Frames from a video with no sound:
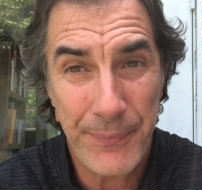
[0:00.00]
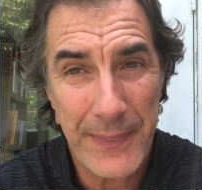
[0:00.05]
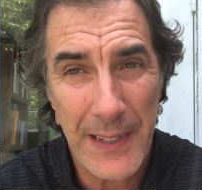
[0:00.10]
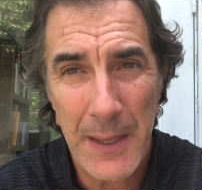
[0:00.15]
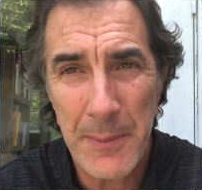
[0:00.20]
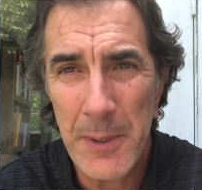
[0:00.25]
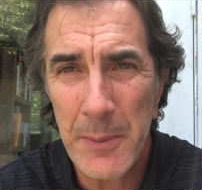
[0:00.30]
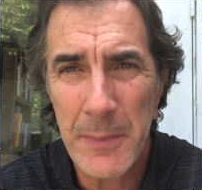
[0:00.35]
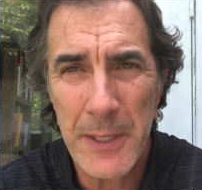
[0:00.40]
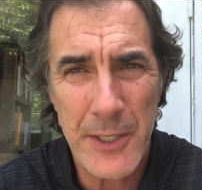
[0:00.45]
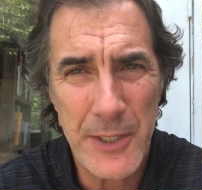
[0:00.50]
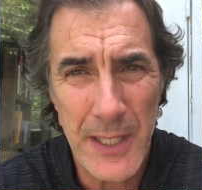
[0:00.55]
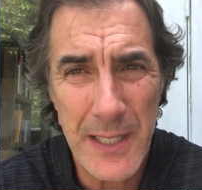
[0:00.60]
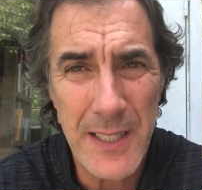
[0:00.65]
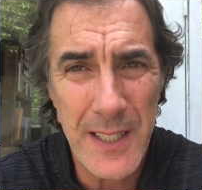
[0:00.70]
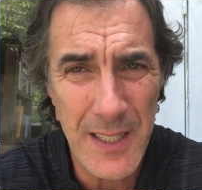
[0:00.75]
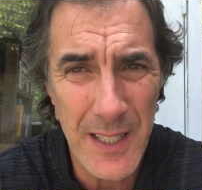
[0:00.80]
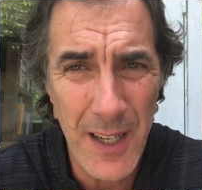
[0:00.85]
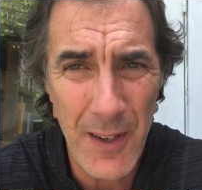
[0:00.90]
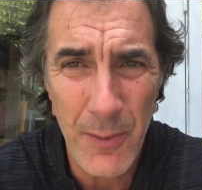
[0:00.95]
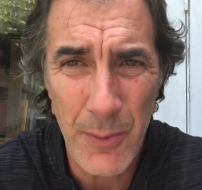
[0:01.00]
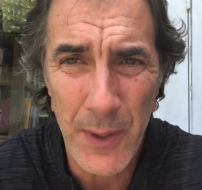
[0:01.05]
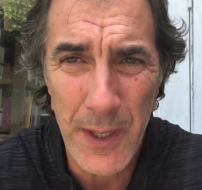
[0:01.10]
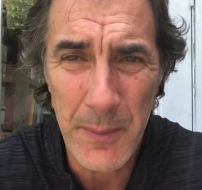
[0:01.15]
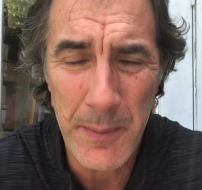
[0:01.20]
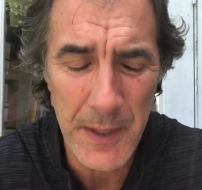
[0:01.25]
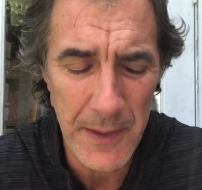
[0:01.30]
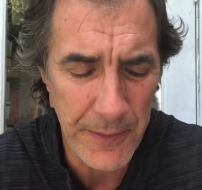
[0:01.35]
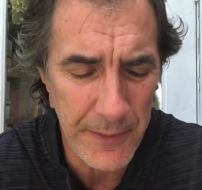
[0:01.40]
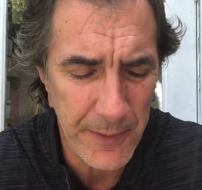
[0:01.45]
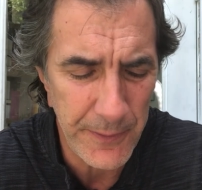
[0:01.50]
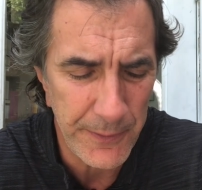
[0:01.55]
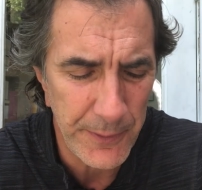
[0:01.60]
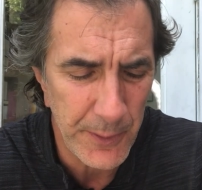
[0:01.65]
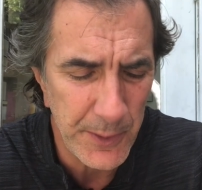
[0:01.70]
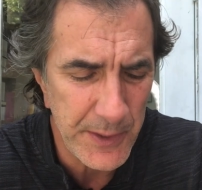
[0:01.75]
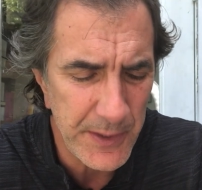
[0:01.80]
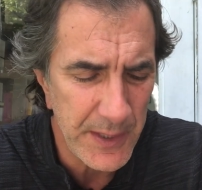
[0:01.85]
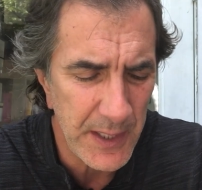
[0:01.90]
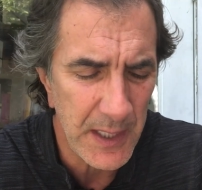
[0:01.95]
I mean, Mitch, that's a tough one. I mean, it's the
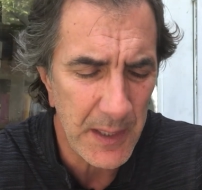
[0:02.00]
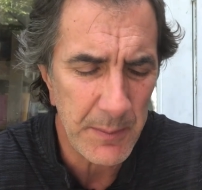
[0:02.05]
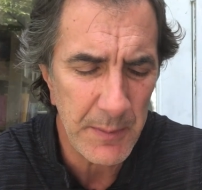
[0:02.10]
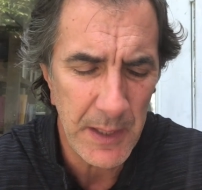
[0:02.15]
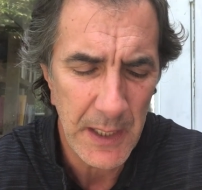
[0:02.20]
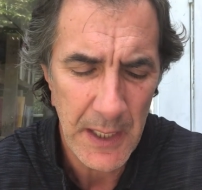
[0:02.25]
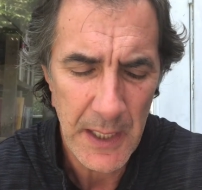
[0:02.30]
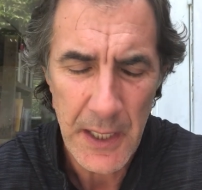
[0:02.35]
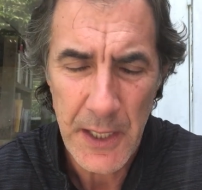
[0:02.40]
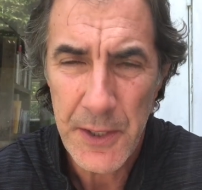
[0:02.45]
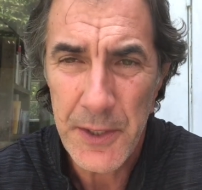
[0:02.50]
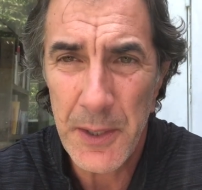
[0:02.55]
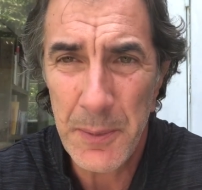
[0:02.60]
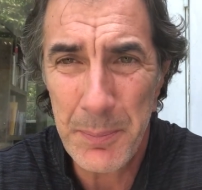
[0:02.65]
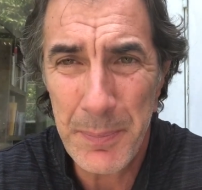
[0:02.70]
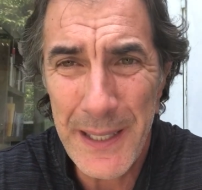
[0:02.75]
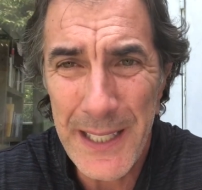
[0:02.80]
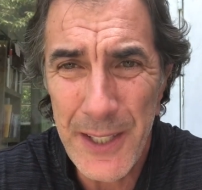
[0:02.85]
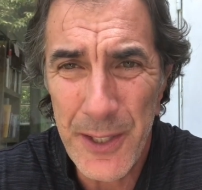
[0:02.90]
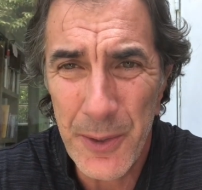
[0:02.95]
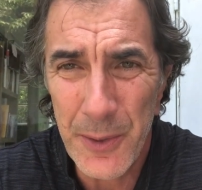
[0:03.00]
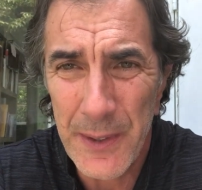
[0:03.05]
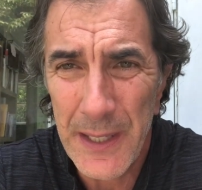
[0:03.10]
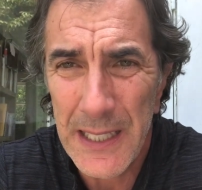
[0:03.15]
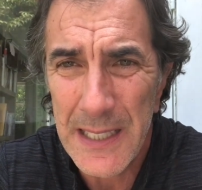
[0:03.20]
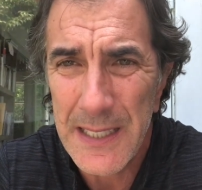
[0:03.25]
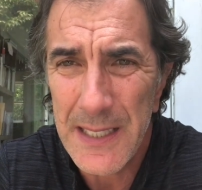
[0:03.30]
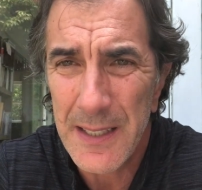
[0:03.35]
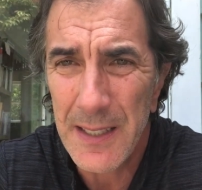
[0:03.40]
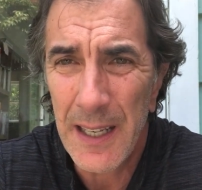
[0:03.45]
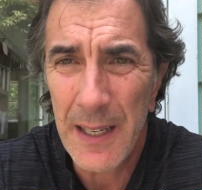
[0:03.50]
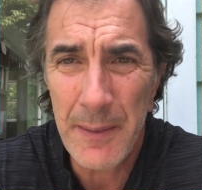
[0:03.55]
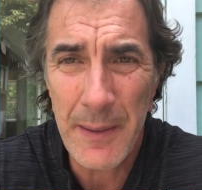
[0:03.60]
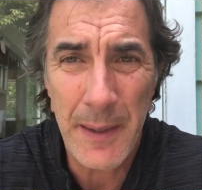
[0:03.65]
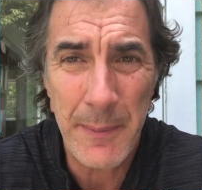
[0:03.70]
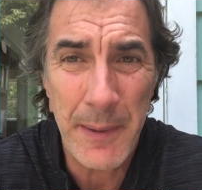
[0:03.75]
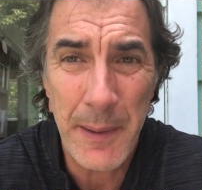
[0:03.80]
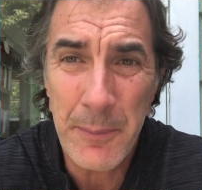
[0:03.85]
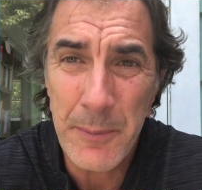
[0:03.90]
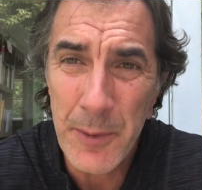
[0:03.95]
first time she bit you. That's, I,
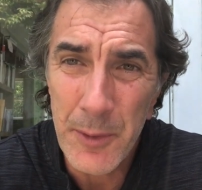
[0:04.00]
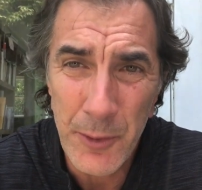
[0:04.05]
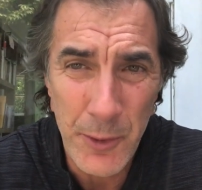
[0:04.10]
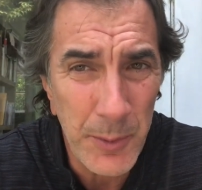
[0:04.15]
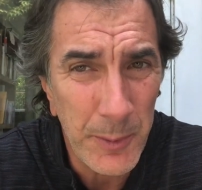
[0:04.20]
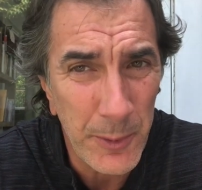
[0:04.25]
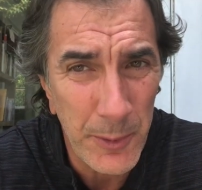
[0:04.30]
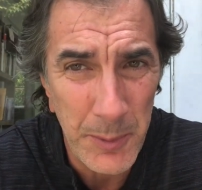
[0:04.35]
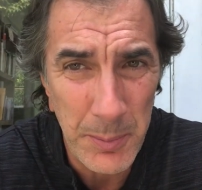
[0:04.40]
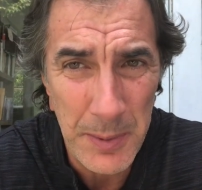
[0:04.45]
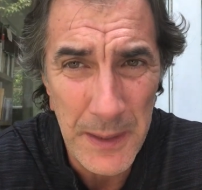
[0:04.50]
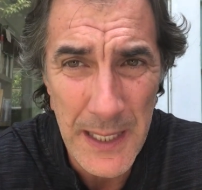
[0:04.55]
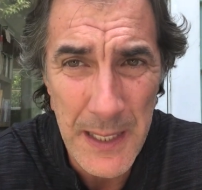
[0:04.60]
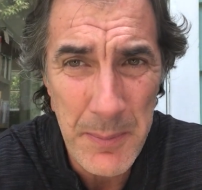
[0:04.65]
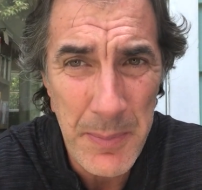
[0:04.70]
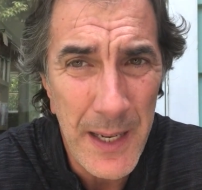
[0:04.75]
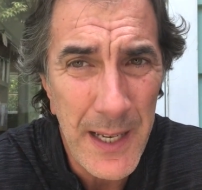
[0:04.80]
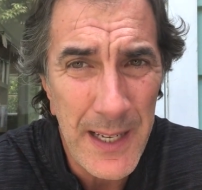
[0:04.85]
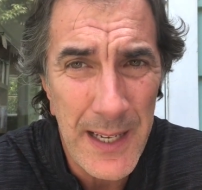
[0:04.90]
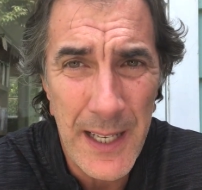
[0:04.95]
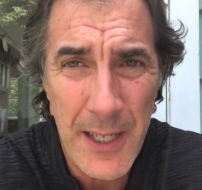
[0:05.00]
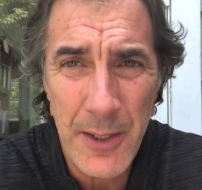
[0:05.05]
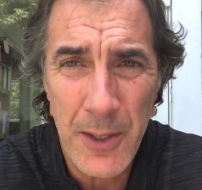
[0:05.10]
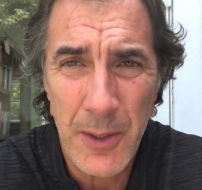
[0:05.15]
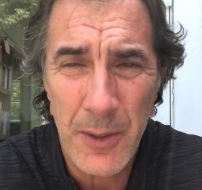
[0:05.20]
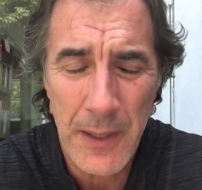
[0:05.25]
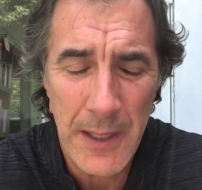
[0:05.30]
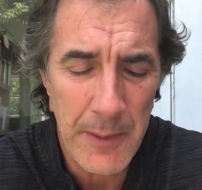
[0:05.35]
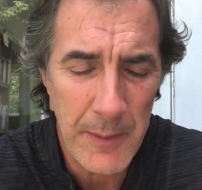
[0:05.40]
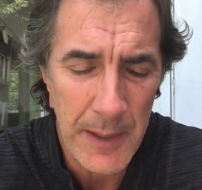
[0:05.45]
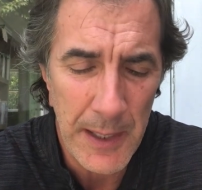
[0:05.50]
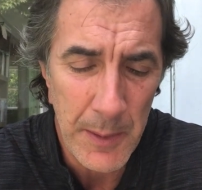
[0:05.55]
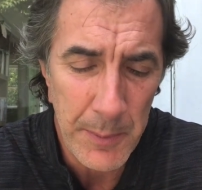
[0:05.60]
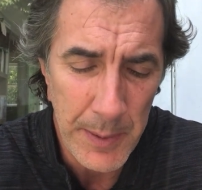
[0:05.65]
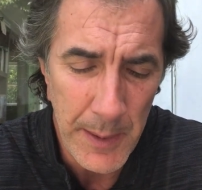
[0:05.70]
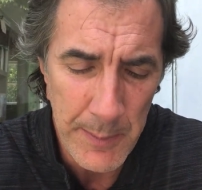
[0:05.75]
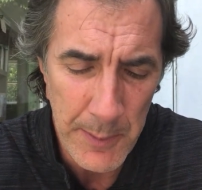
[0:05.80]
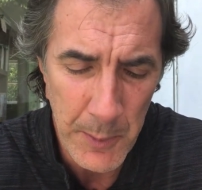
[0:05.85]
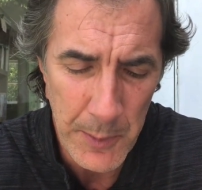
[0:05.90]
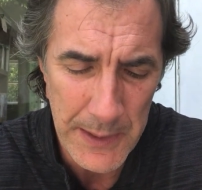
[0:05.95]
I'm assuming it was a play bite. I don't know. I, I,
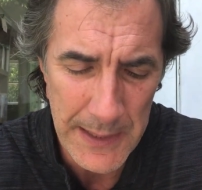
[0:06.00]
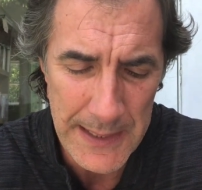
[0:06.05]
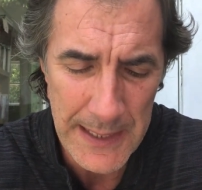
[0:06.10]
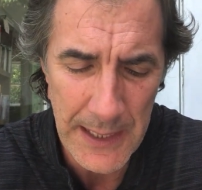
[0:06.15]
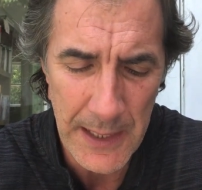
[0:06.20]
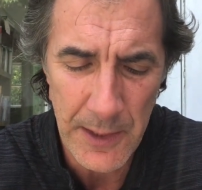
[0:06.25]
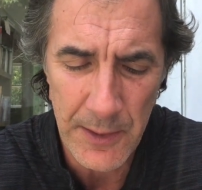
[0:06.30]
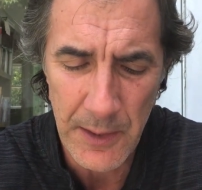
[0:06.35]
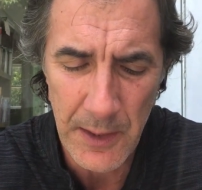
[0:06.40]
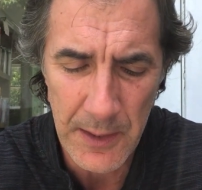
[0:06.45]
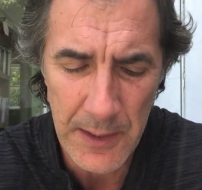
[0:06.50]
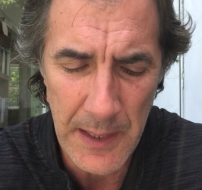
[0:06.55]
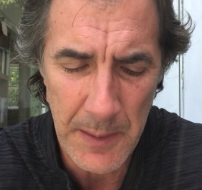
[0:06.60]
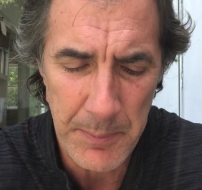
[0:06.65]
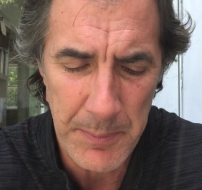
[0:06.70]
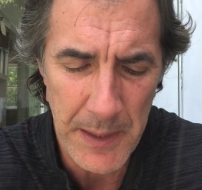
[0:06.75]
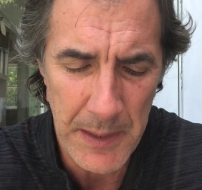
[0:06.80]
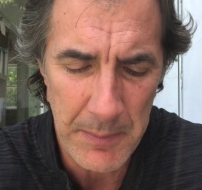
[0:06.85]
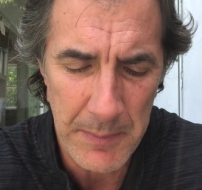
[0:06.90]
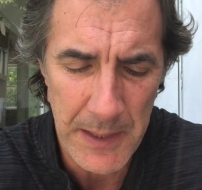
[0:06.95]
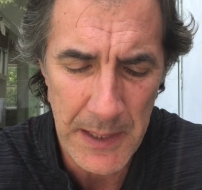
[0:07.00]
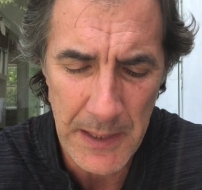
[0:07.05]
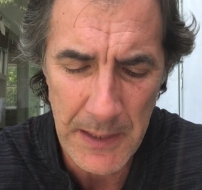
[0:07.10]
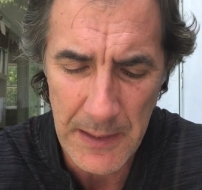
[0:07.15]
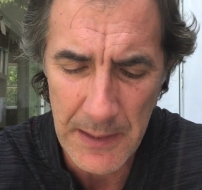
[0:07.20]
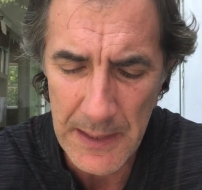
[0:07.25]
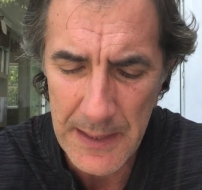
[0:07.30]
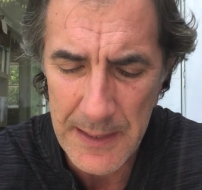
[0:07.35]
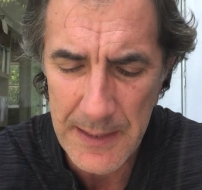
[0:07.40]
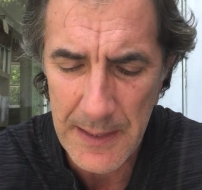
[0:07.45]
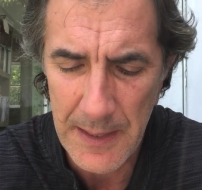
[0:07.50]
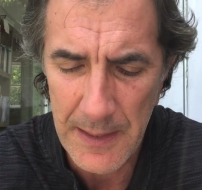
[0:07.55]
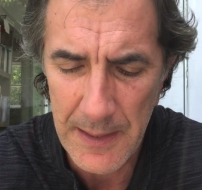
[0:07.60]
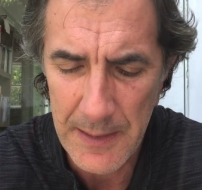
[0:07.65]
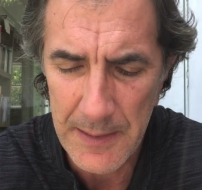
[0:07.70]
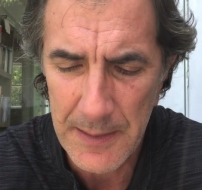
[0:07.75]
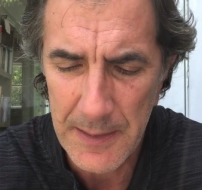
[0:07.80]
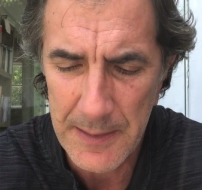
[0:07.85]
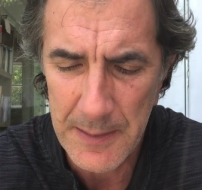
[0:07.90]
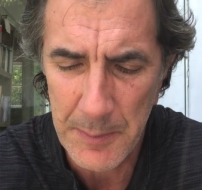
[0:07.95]
probably wouldn't take a dog that bit me unless I
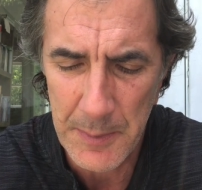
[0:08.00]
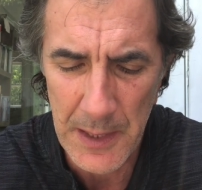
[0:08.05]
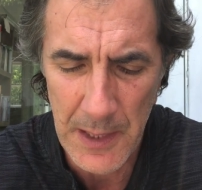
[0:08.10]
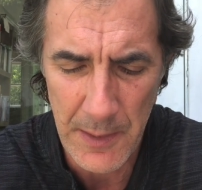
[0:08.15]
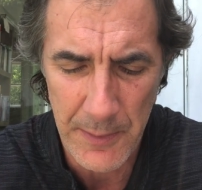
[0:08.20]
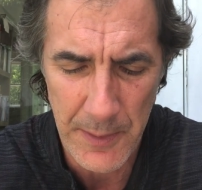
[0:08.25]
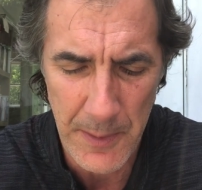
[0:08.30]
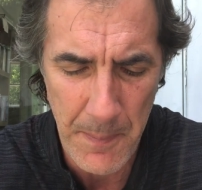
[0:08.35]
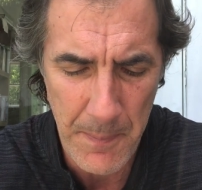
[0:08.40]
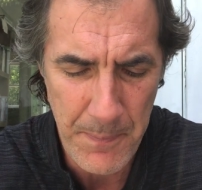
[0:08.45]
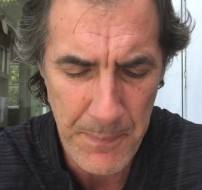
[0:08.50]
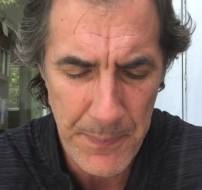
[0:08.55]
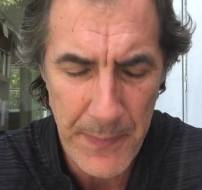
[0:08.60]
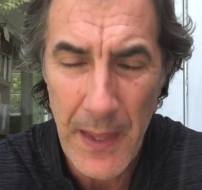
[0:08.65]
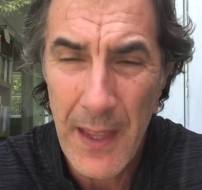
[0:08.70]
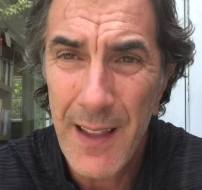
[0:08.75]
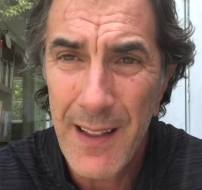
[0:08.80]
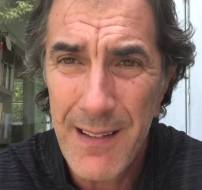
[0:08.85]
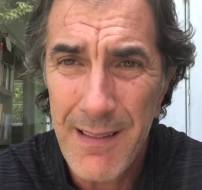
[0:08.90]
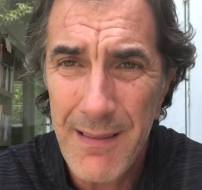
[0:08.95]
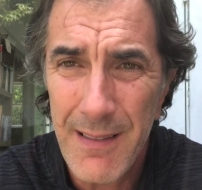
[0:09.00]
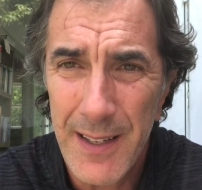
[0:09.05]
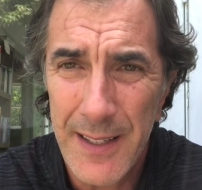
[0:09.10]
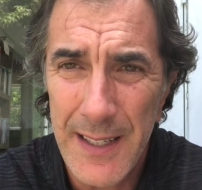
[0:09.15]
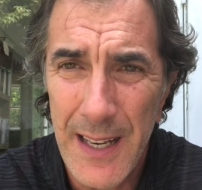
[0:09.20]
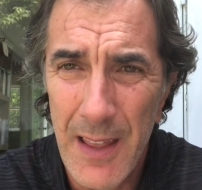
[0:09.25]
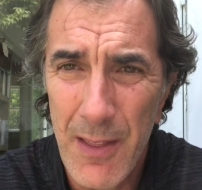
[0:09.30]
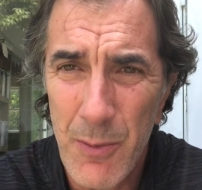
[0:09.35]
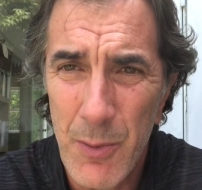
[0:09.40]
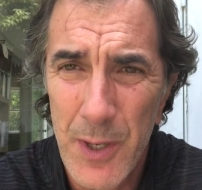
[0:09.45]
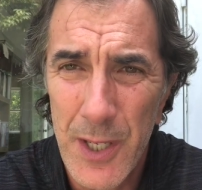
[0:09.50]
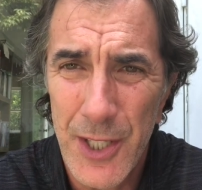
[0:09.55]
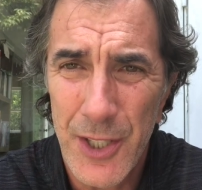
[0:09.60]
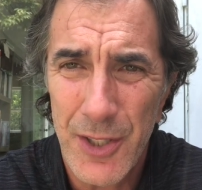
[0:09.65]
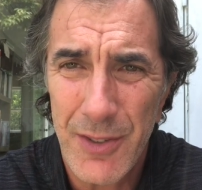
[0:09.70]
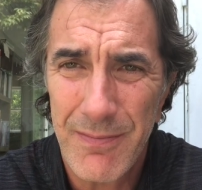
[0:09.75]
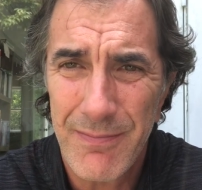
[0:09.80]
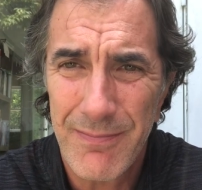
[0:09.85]
had some kind of a, a death wish.